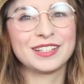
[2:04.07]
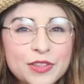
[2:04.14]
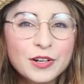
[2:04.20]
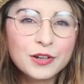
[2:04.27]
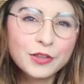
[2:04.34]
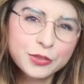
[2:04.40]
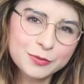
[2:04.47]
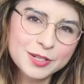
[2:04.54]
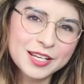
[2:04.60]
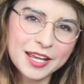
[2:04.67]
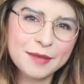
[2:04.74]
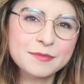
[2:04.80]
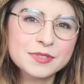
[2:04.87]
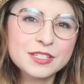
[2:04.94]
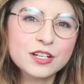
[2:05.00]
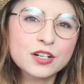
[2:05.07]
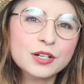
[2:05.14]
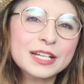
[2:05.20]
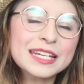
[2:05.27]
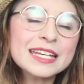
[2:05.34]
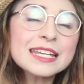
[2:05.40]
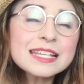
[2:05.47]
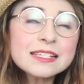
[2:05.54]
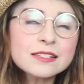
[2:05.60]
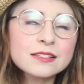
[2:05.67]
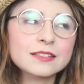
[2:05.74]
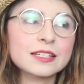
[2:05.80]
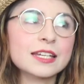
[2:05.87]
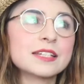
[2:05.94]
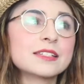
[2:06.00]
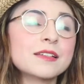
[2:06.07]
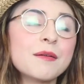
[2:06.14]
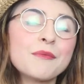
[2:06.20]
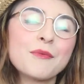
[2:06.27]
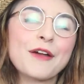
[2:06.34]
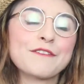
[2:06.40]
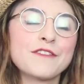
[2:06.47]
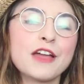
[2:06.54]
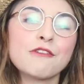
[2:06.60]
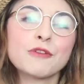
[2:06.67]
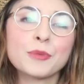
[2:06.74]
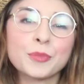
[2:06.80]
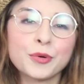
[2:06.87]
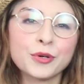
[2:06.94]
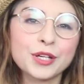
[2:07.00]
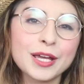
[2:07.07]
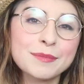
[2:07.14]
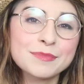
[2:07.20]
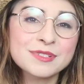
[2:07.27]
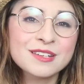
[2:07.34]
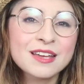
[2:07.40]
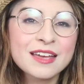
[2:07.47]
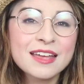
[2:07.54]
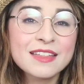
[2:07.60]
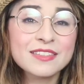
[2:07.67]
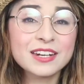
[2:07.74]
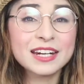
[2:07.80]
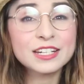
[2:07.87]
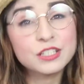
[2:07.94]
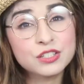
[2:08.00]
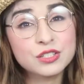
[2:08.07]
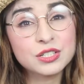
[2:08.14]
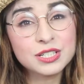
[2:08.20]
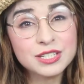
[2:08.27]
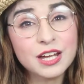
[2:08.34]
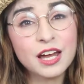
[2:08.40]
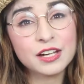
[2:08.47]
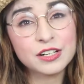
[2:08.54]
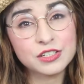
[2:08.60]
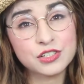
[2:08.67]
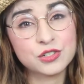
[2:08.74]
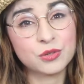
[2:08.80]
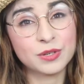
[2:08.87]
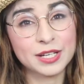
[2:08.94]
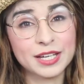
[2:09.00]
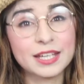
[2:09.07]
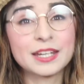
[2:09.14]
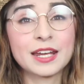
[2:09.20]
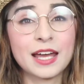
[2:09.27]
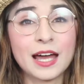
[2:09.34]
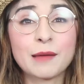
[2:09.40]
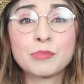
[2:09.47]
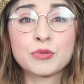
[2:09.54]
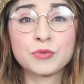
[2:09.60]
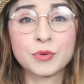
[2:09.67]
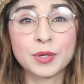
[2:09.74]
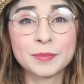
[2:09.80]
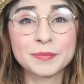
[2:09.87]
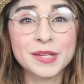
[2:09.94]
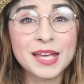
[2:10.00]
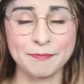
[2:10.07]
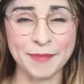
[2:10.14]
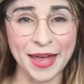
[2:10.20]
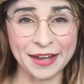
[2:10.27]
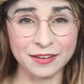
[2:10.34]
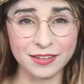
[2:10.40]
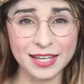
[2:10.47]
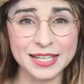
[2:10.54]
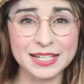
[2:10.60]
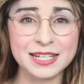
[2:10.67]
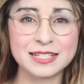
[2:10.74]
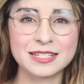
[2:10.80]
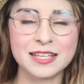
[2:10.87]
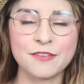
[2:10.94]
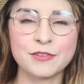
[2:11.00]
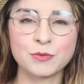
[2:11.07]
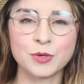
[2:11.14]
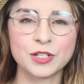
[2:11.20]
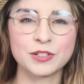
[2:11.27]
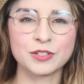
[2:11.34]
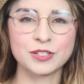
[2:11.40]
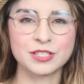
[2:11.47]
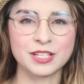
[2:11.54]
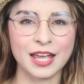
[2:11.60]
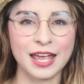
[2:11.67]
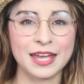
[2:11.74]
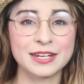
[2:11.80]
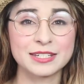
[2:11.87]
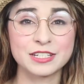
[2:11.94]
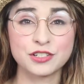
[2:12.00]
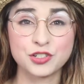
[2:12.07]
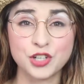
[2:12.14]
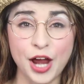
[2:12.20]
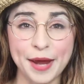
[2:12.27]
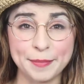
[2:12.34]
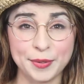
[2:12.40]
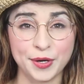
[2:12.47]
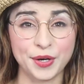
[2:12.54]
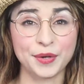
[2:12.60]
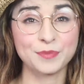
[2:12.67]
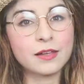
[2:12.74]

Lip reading: There are 3 games that are easily some of my favorite board games that I did not enjoy in app form: Battleline, Seven Wonders, and Jaipur.